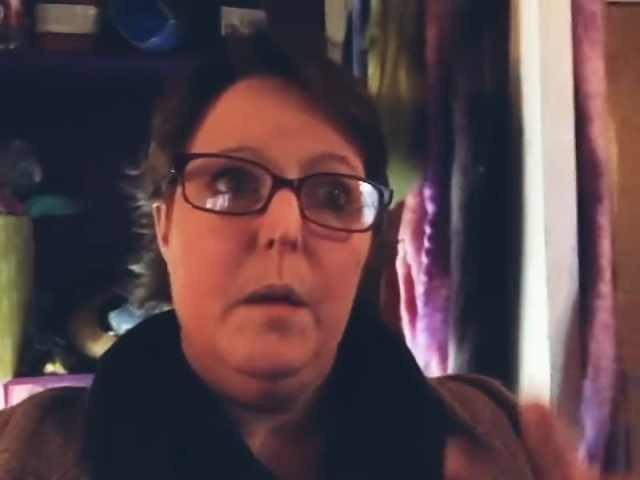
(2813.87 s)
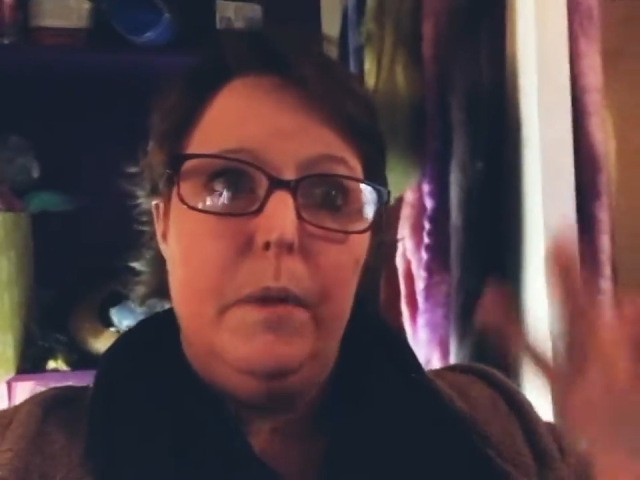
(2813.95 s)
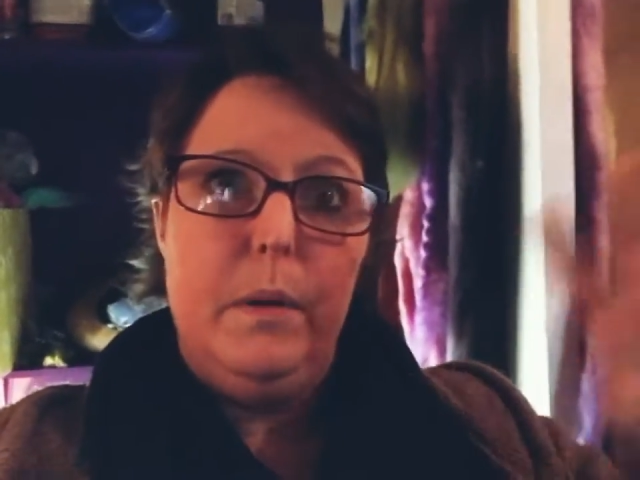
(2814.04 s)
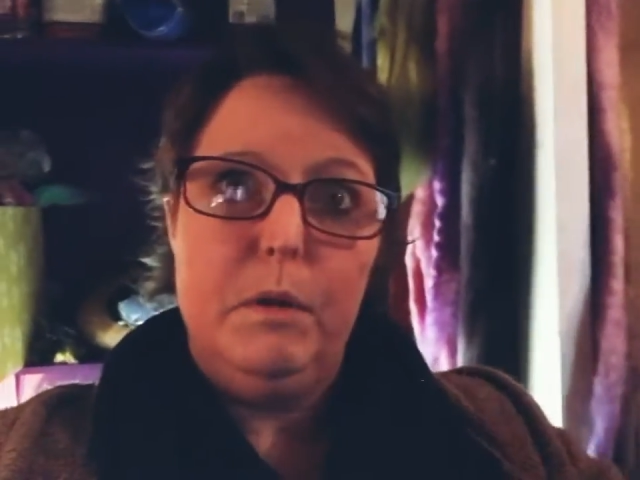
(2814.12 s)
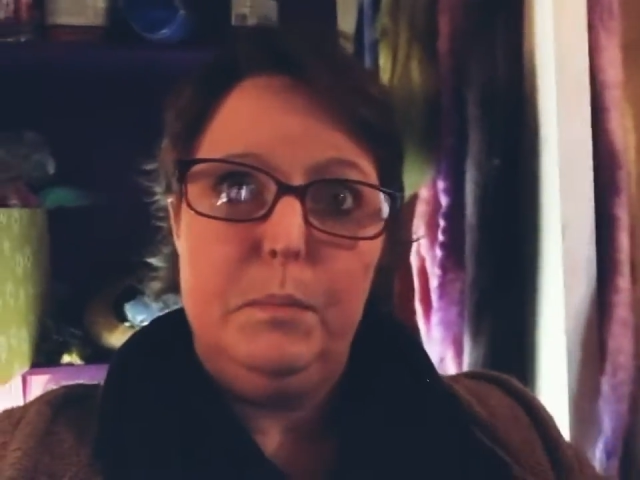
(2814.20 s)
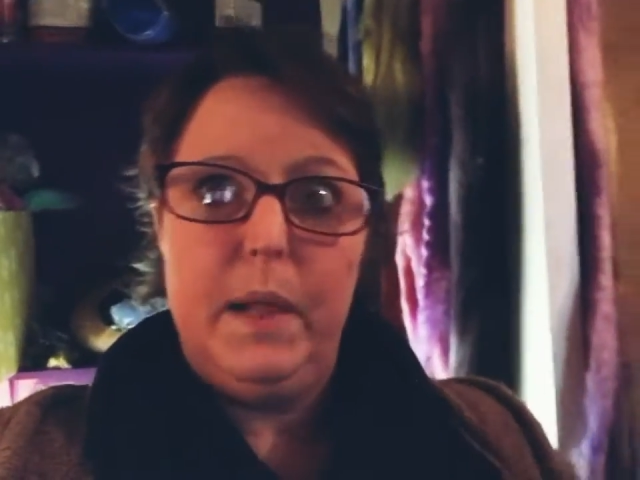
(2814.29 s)
but
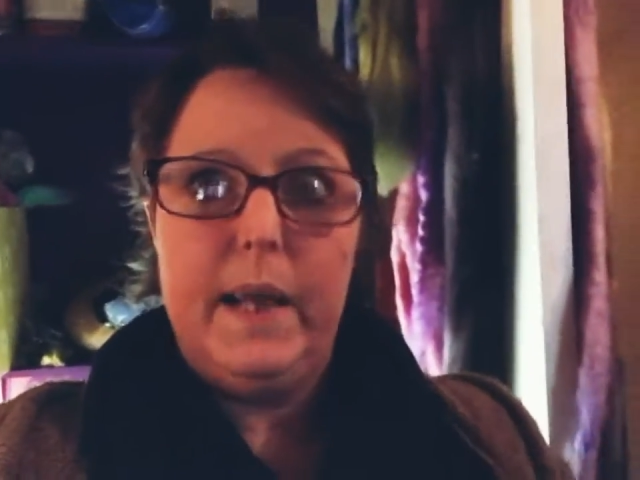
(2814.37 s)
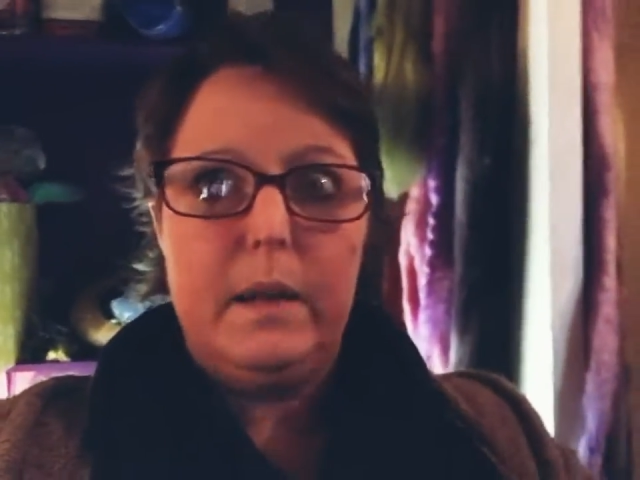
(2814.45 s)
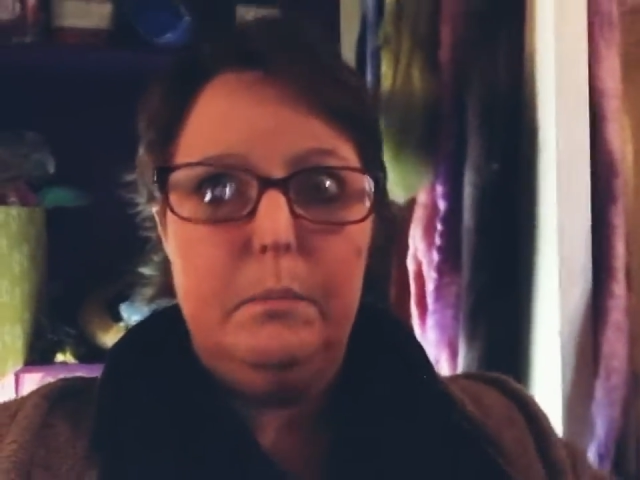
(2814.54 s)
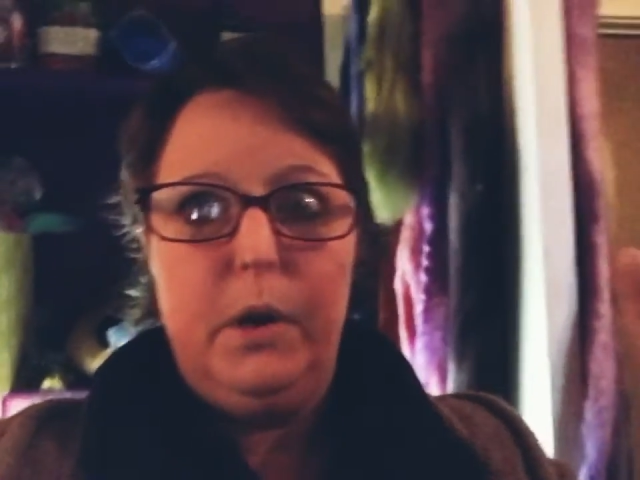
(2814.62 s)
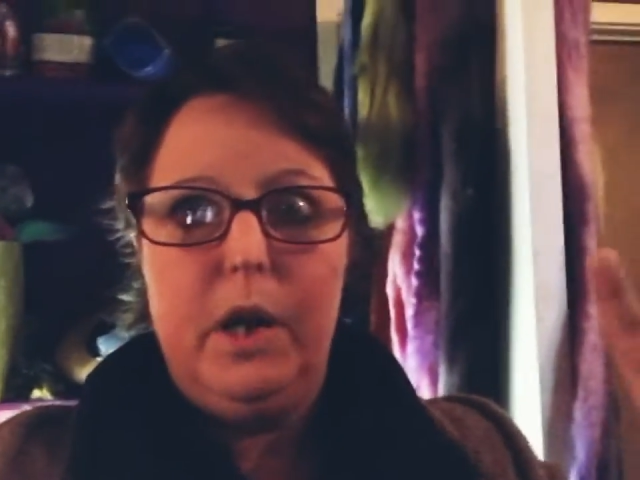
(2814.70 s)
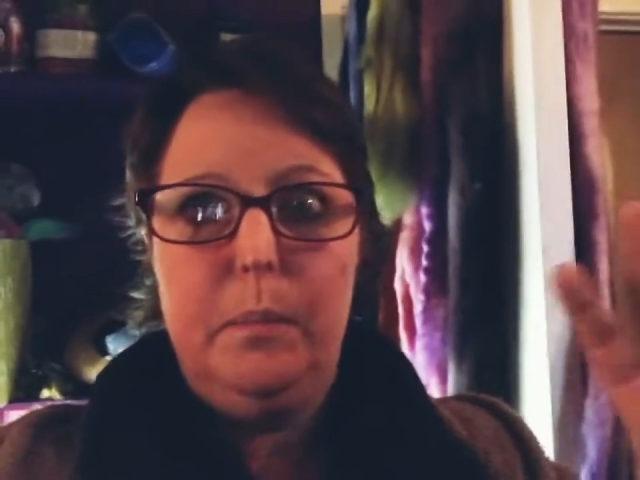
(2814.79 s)
it was black
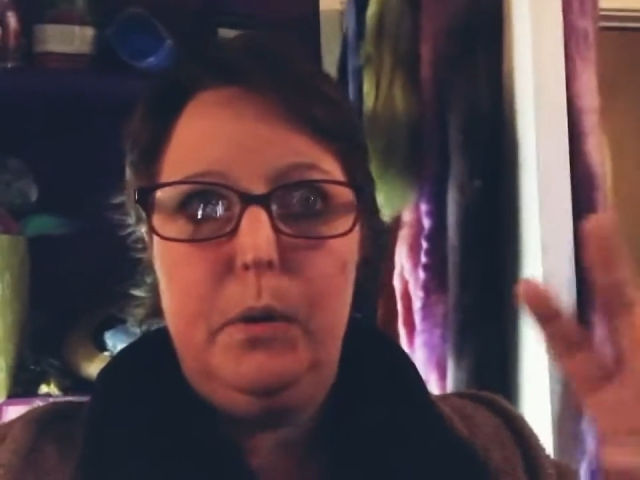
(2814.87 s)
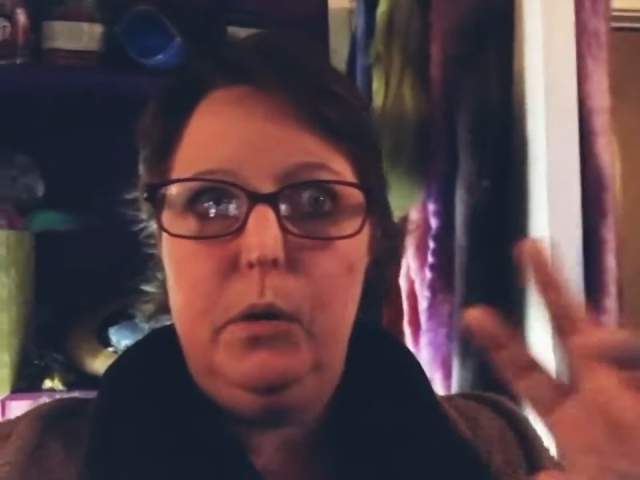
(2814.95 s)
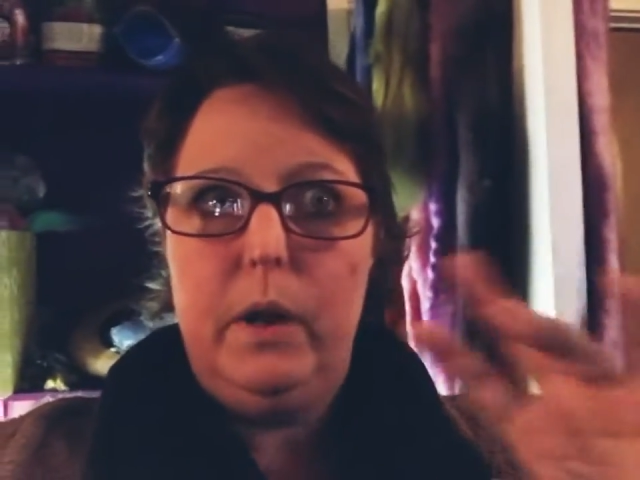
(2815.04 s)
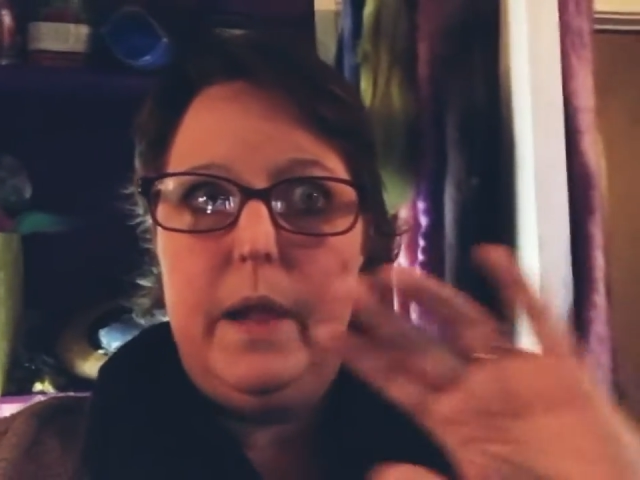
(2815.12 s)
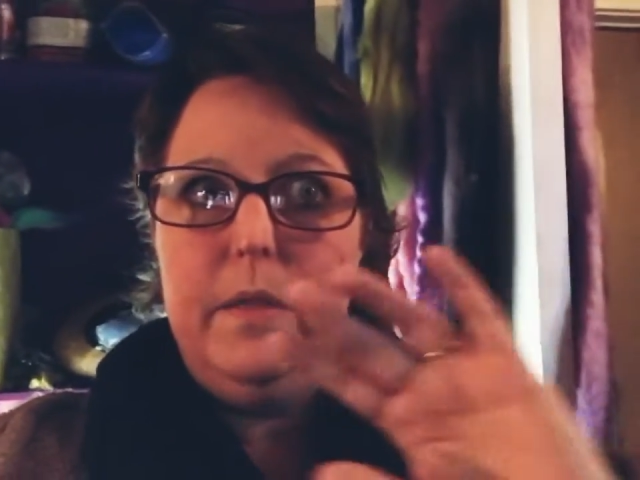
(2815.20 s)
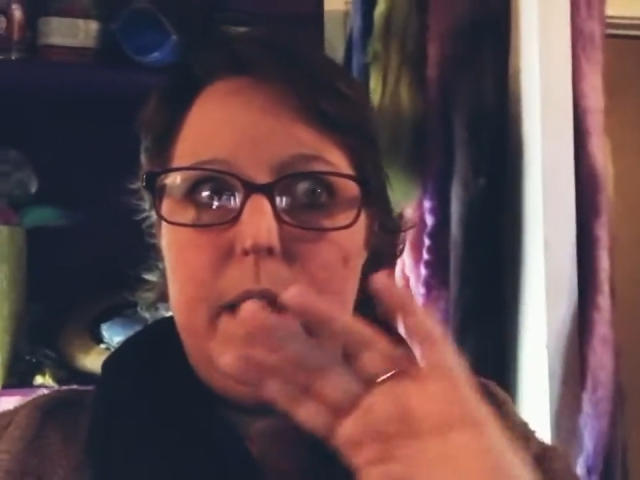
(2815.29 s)
and
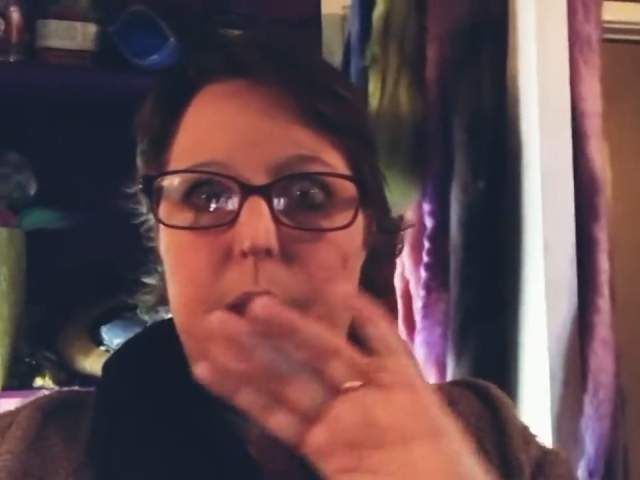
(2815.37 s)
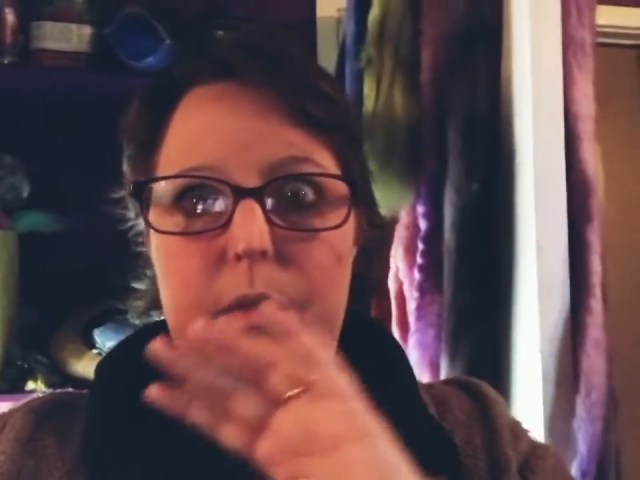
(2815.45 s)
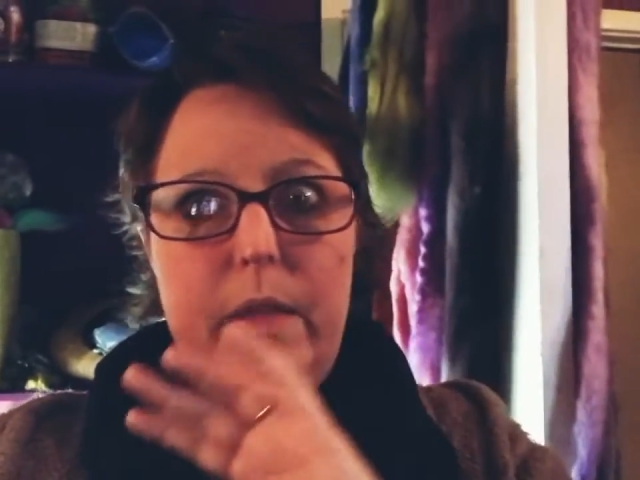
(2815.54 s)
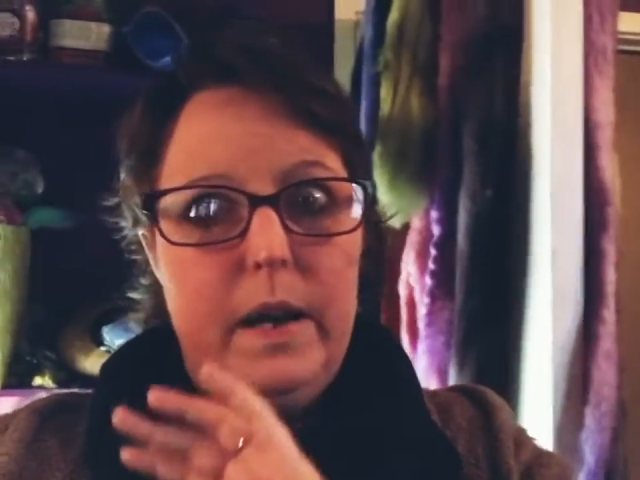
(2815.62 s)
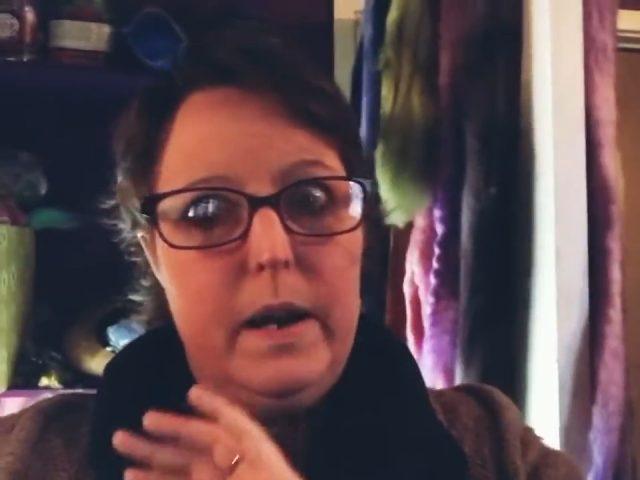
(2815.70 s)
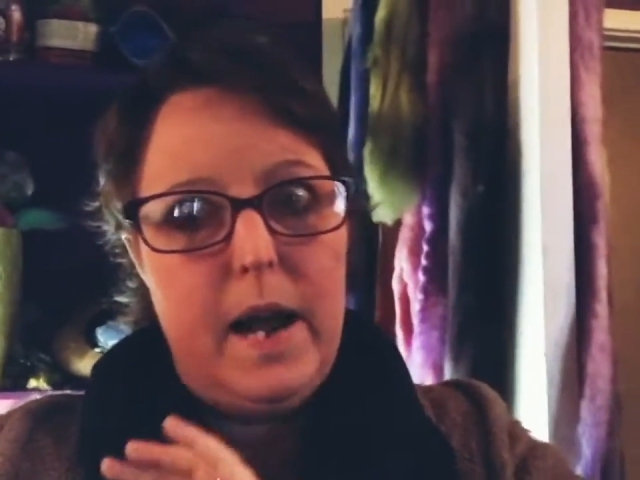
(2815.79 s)
purple and
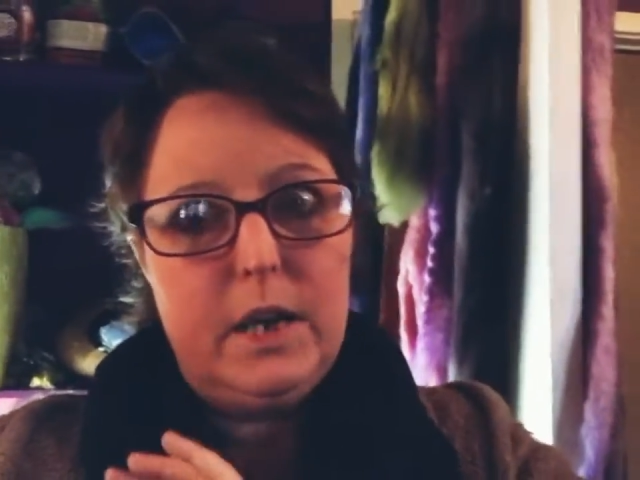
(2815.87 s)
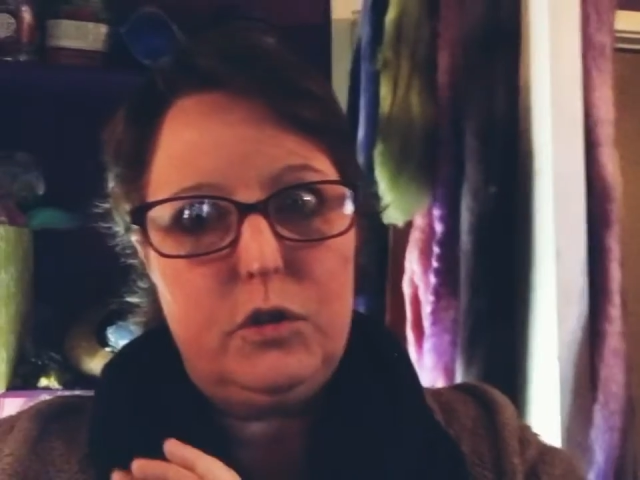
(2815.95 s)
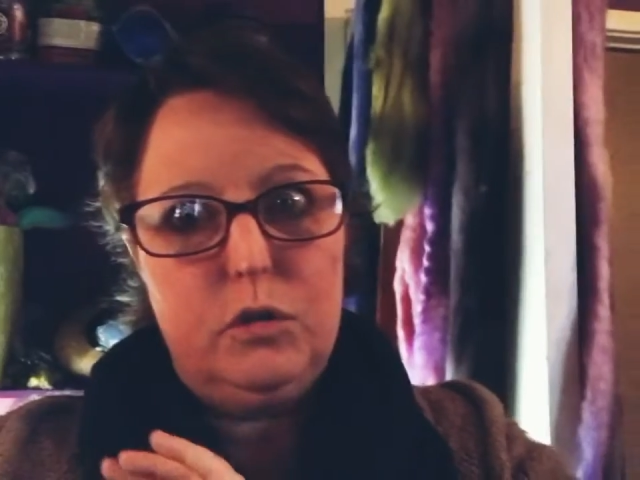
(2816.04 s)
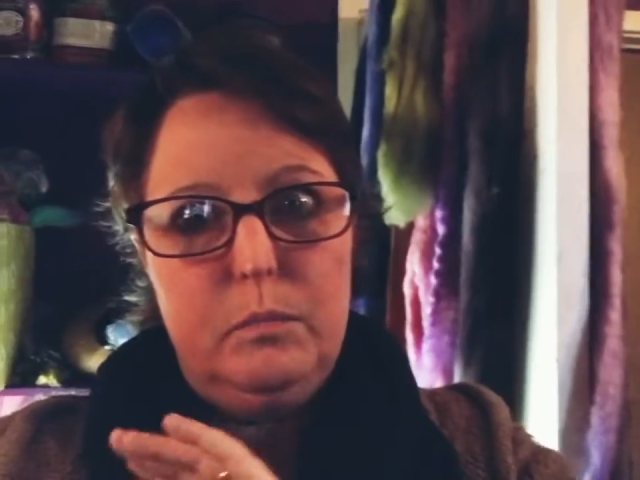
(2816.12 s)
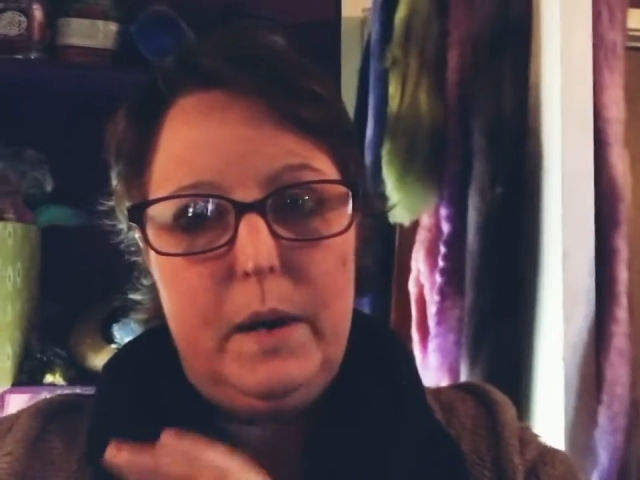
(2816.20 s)
then the natural